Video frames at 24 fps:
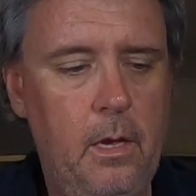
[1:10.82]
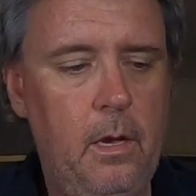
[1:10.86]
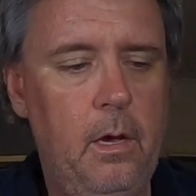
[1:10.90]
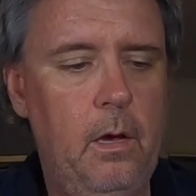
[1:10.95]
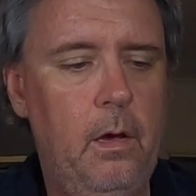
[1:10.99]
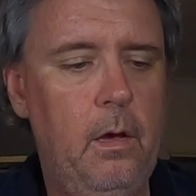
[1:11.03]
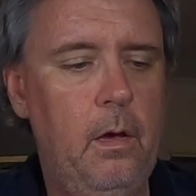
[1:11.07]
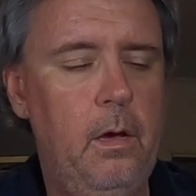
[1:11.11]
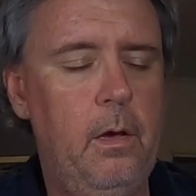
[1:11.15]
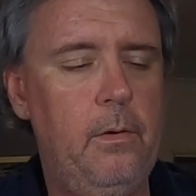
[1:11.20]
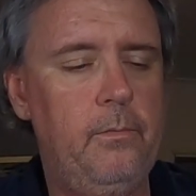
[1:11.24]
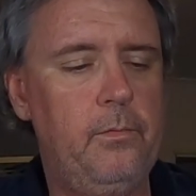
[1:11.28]

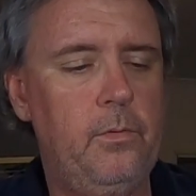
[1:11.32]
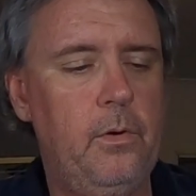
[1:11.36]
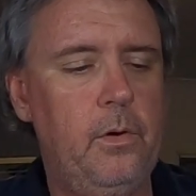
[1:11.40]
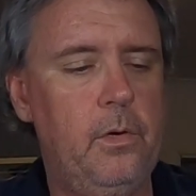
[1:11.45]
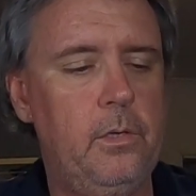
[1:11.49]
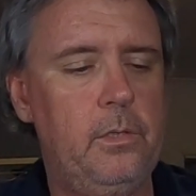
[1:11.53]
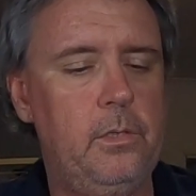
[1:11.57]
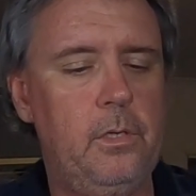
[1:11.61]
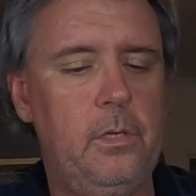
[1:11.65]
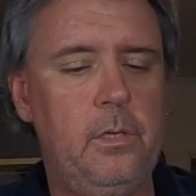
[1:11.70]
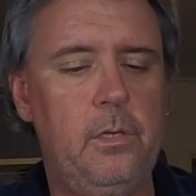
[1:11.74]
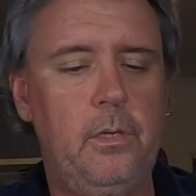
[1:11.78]
I've
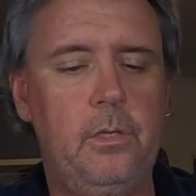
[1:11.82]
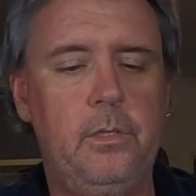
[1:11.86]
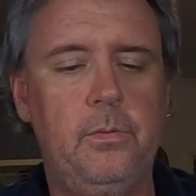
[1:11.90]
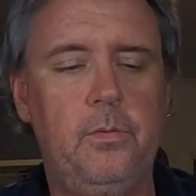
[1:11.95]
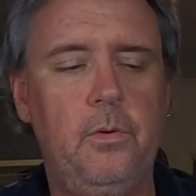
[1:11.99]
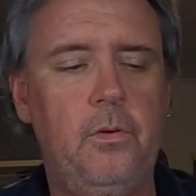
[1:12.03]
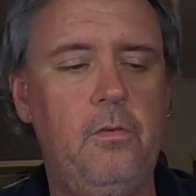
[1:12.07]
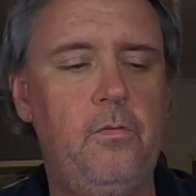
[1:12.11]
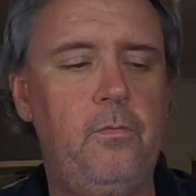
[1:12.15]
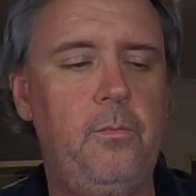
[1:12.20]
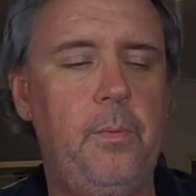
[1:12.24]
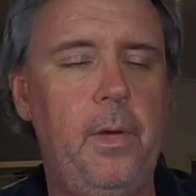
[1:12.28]
got a
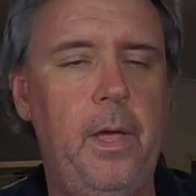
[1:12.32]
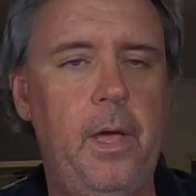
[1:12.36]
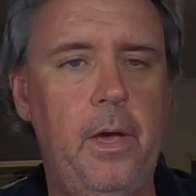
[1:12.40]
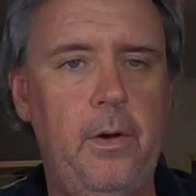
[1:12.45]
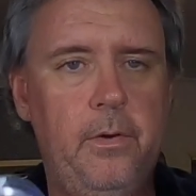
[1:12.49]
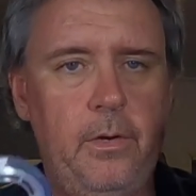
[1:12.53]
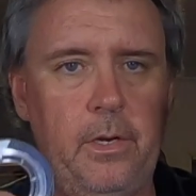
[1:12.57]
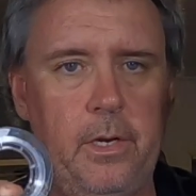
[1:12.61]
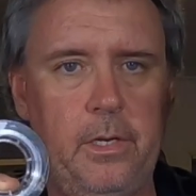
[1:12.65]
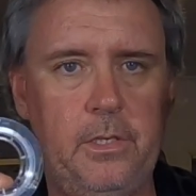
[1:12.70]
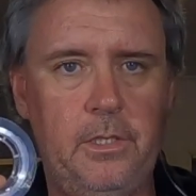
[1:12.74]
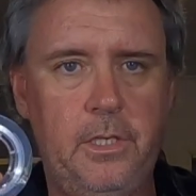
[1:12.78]
12
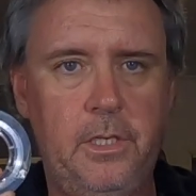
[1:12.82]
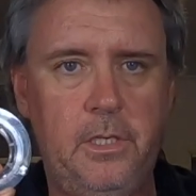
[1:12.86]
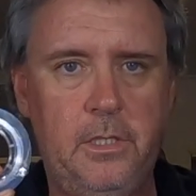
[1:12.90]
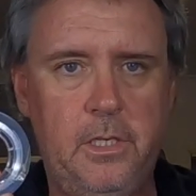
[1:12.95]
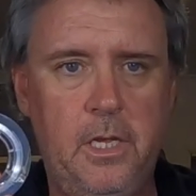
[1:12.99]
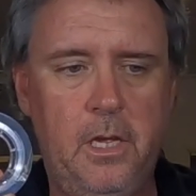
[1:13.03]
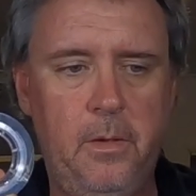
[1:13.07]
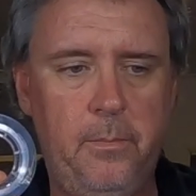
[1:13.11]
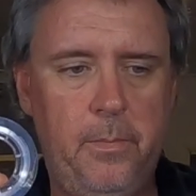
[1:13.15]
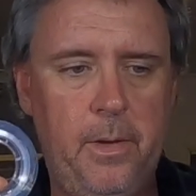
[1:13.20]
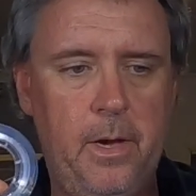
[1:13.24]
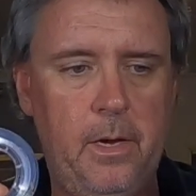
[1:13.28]
pound and a
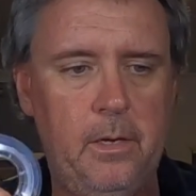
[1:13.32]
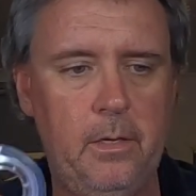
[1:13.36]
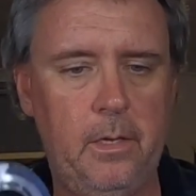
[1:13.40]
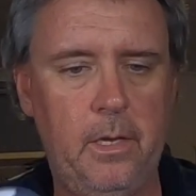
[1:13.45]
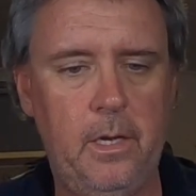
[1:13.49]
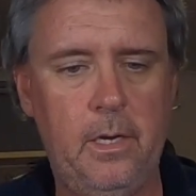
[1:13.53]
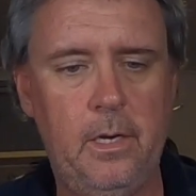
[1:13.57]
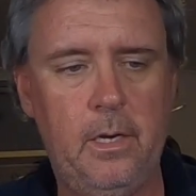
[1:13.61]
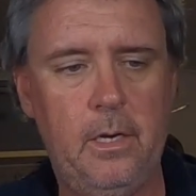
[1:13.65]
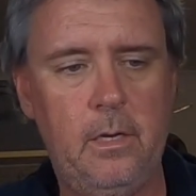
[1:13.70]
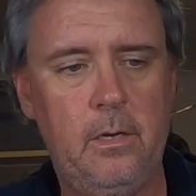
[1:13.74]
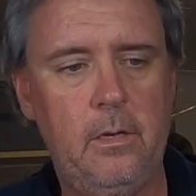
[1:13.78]
16 pound
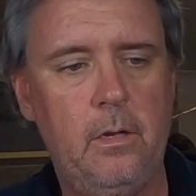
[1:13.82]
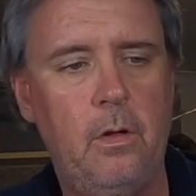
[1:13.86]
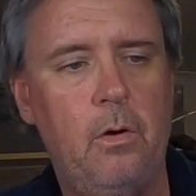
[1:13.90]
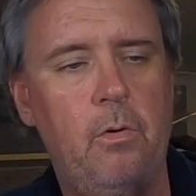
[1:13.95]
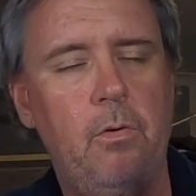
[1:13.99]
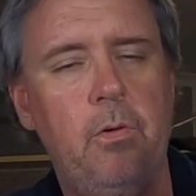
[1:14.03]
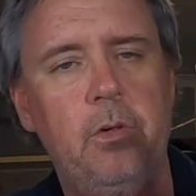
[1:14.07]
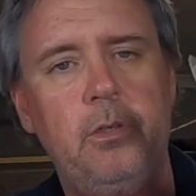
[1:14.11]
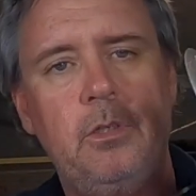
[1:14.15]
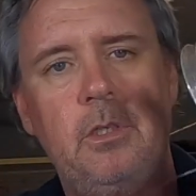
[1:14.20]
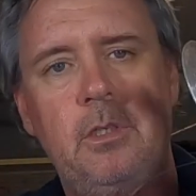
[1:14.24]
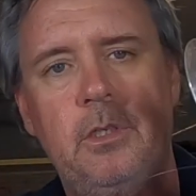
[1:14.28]
leader. I'll
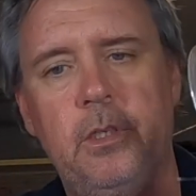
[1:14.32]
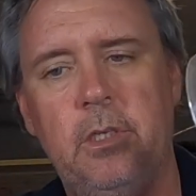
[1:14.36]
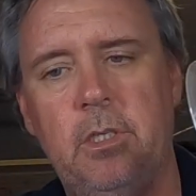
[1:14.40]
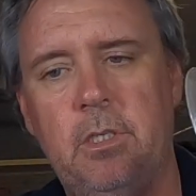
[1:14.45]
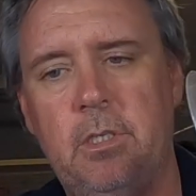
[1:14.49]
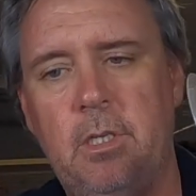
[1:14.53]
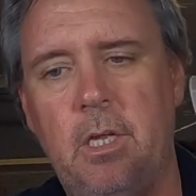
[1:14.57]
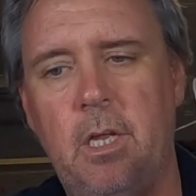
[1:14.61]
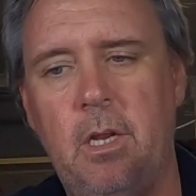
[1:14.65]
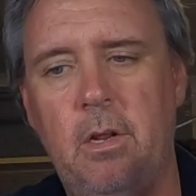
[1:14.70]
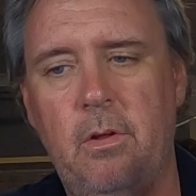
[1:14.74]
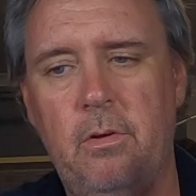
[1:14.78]
use a
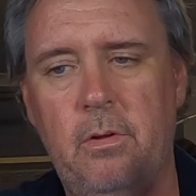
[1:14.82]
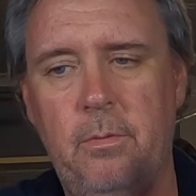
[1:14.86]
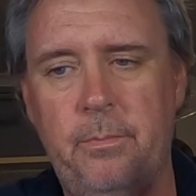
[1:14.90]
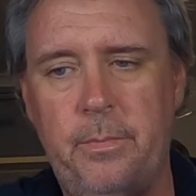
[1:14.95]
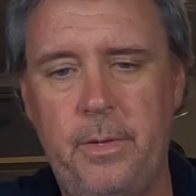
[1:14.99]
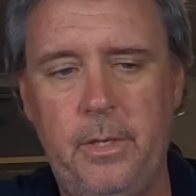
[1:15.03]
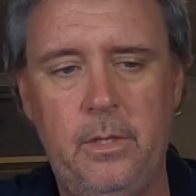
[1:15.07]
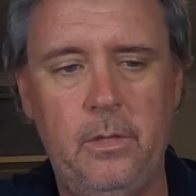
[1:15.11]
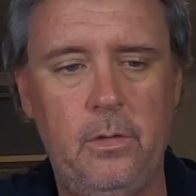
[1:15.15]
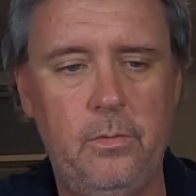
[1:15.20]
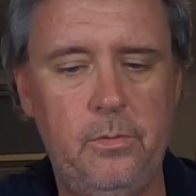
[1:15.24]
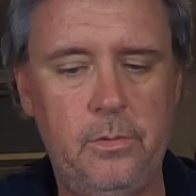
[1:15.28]
16 on the
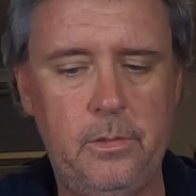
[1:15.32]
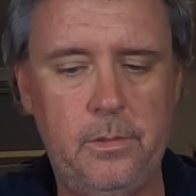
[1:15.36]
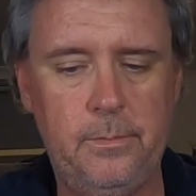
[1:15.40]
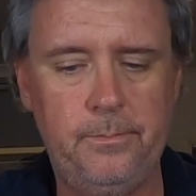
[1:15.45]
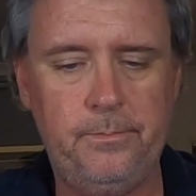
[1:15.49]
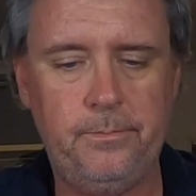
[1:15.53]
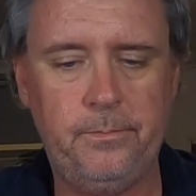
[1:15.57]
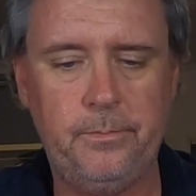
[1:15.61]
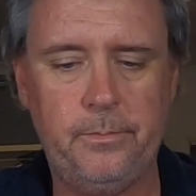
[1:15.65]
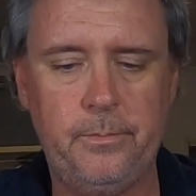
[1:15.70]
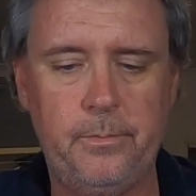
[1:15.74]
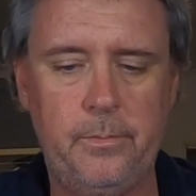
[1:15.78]
big lures.
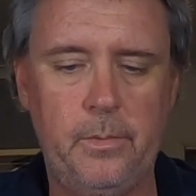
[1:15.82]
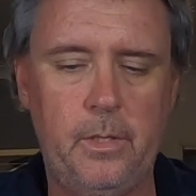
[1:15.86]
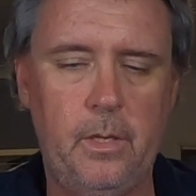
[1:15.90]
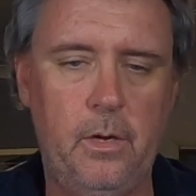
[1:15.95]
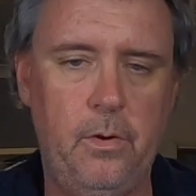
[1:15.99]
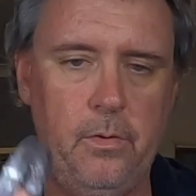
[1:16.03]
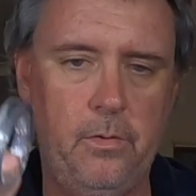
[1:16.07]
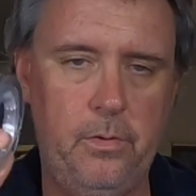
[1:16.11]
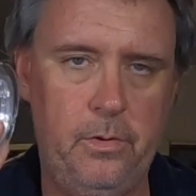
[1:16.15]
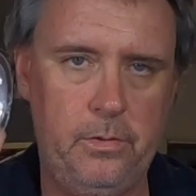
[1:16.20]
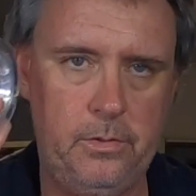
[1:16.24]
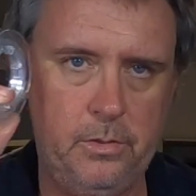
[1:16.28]

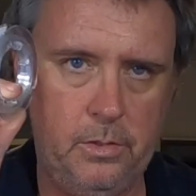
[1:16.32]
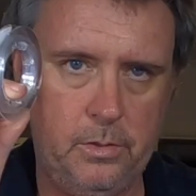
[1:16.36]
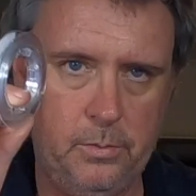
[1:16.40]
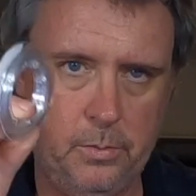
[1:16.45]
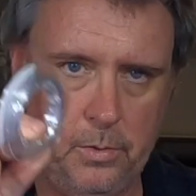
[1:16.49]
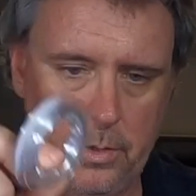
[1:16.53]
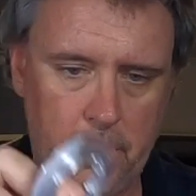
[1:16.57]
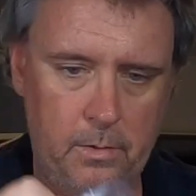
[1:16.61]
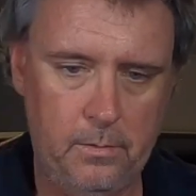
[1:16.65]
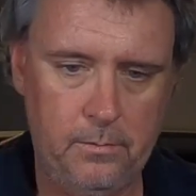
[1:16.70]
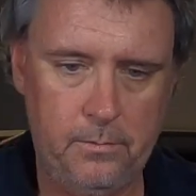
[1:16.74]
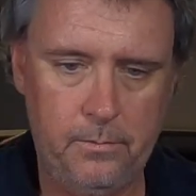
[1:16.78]
I'll use a
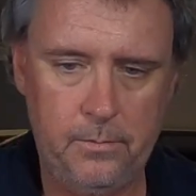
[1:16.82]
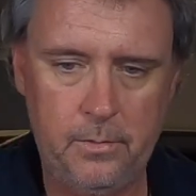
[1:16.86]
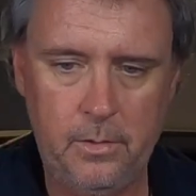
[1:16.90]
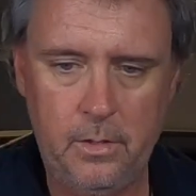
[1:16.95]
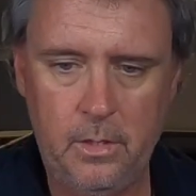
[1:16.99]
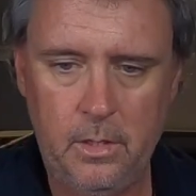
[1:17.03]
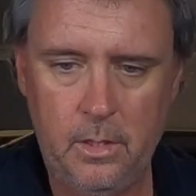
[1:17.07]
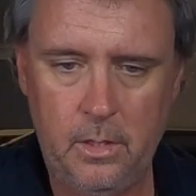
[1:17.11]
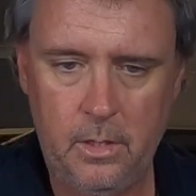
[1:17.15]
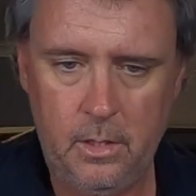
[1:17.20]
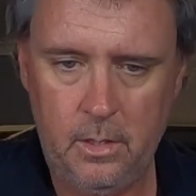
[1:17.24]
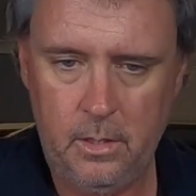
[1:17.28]
12
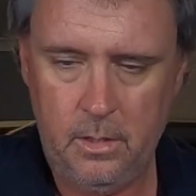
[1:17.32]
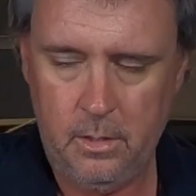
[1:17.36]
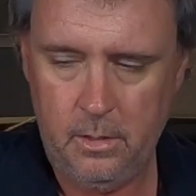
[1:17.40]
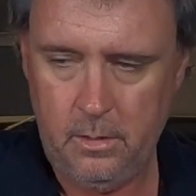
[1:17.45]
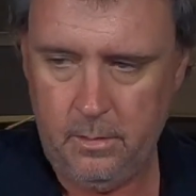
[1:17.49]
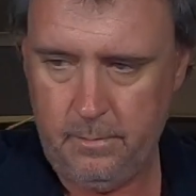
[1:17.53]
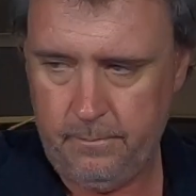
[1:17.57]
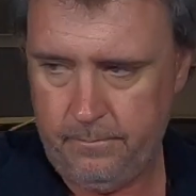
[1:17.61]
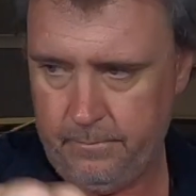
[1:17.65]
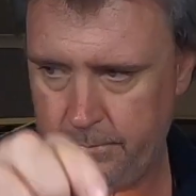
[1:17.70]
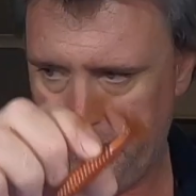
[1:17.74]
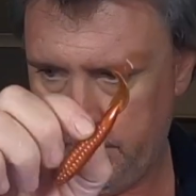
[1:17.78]

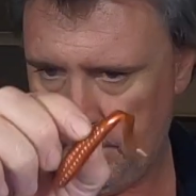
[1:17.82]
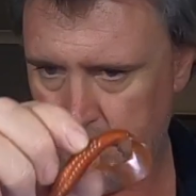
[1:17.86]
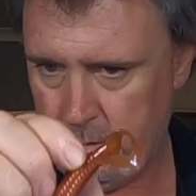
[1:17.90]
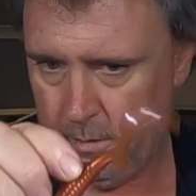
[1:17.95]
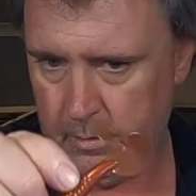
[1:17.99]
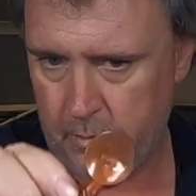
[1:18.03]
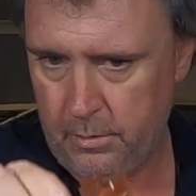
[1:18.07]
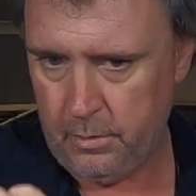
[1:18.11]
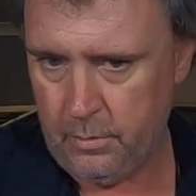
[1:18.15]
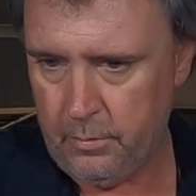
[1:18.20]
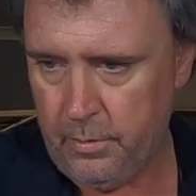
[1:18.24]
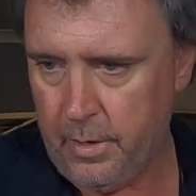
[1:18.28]

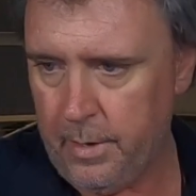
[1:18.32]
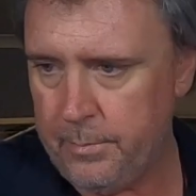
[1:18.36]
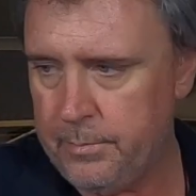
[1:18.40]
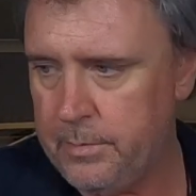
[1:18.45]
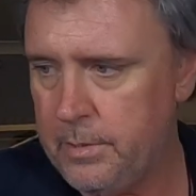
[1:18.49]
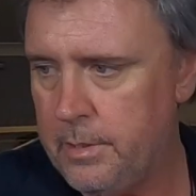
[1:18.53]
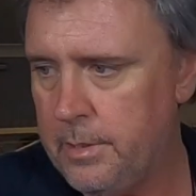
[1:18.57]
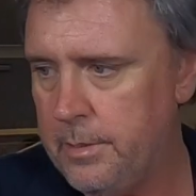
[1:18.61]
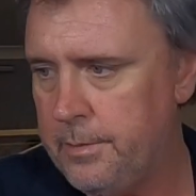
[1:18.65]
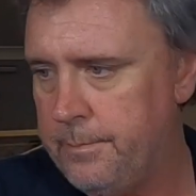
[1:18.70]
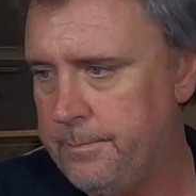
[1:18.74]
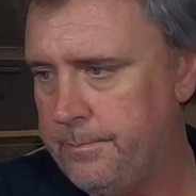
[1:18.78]
on the grubs.